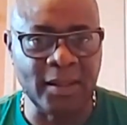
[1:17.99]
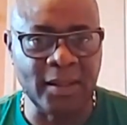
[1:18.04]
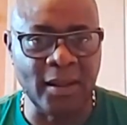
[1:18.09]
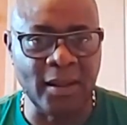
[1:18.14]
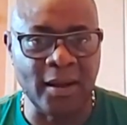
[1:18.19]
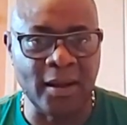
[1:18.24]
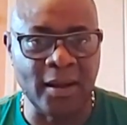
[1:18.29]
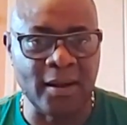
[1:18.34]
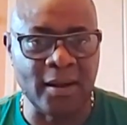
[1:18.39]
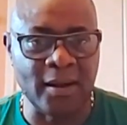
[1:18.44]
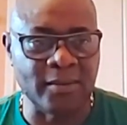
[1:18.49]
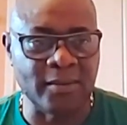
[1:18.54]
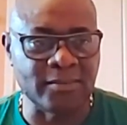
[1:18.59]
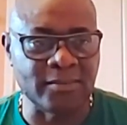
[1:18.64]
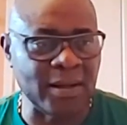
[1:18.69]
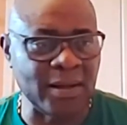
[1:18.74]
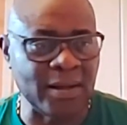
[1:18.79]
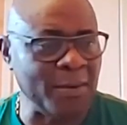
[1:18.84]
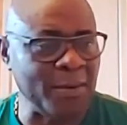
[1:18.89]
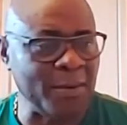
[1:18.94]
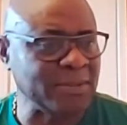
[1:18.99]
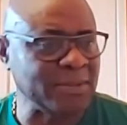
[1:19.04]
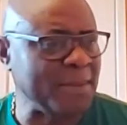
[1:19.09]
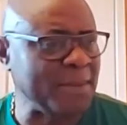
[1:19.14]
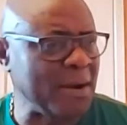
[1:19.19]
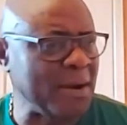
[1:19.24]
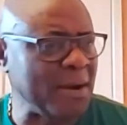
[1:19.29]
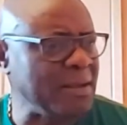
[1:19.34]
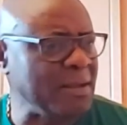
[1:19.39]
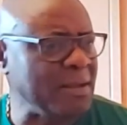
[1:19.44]
I was
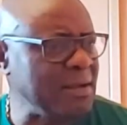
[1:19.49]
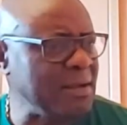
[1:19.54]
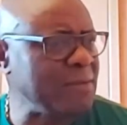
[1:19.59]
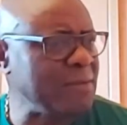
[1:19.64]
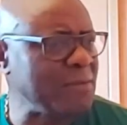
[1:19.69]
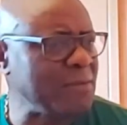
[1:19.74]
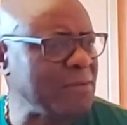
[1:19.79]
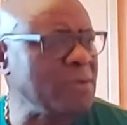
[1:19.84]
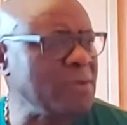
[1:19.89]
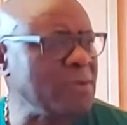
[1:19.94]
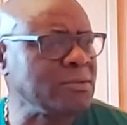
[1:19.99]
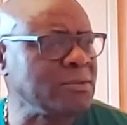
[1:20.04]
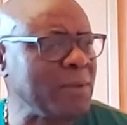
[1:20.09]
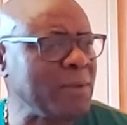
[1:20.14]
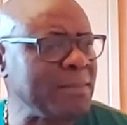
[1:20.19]
about a year old